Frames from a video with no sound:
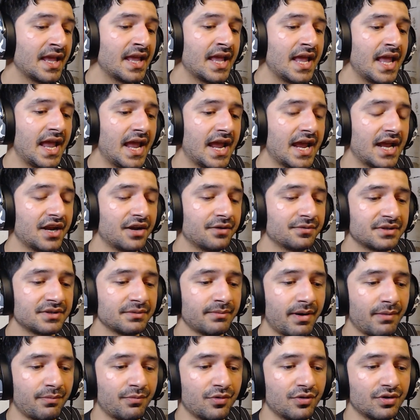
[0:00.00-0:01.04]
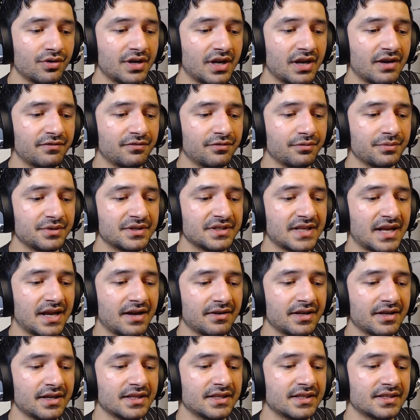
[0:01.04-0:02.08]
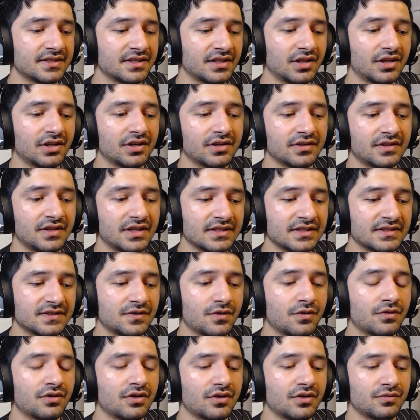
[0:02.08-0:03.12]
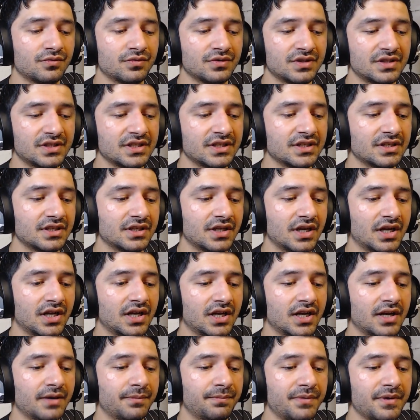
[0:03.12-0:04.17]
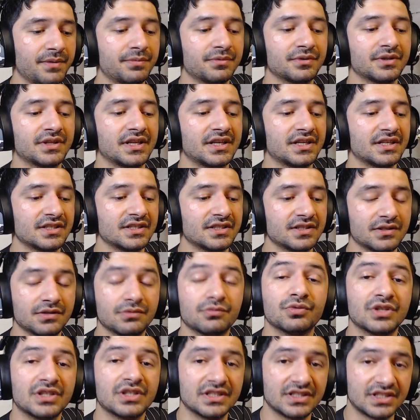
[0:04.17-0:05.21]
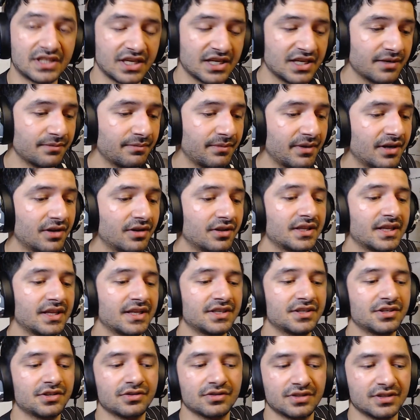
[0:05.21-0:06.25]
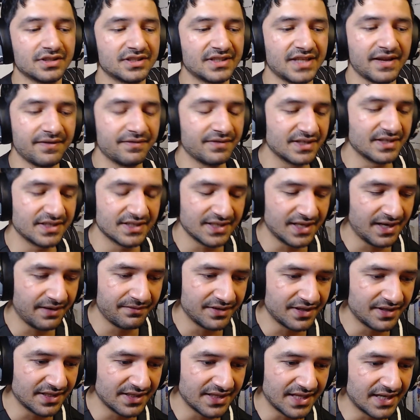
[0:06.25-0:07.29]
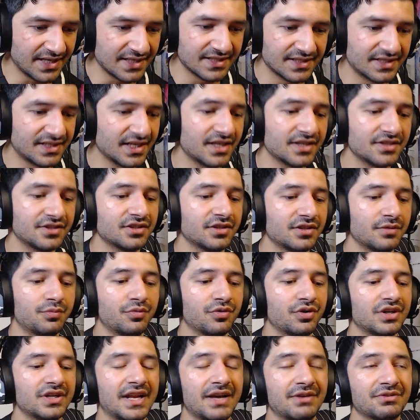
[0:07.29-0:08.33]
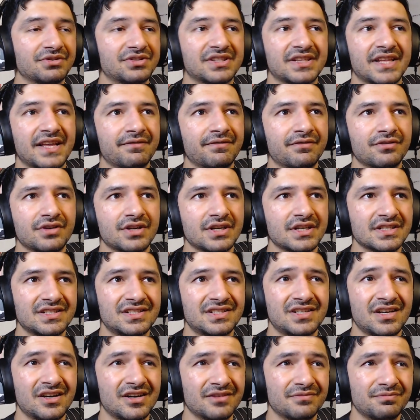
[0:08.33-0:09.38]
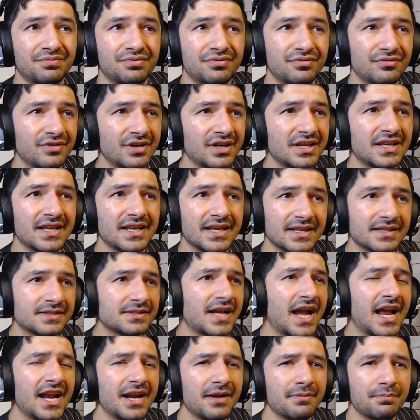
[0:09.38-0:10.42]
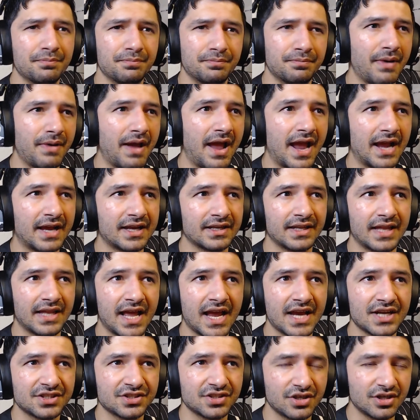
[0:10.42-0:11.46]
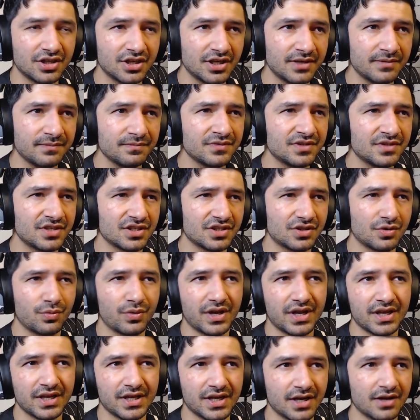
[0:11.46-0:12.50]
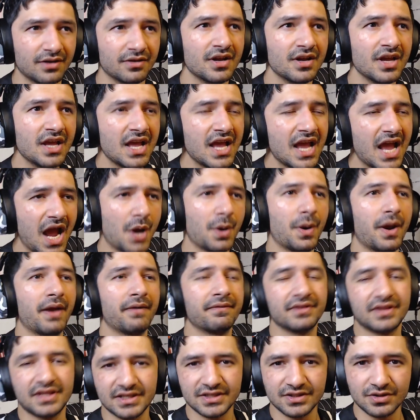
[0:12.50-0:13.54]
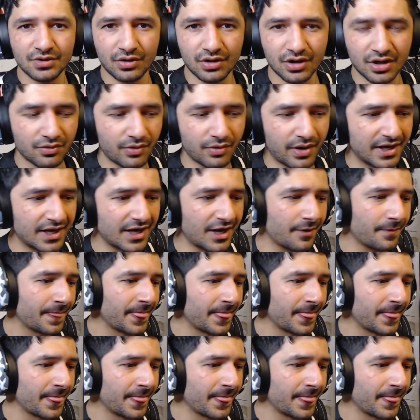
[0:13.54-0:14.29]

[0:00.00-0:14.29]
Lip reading: And obviously my boy Naofumi is out here. There's a lot of things going on with the people that with his kingdom and all that, you know, the savings and everything that he's done, to the point now slavery is gone pretty, it's kind of backlashed on him, just the way, you know, how everything's going on right now.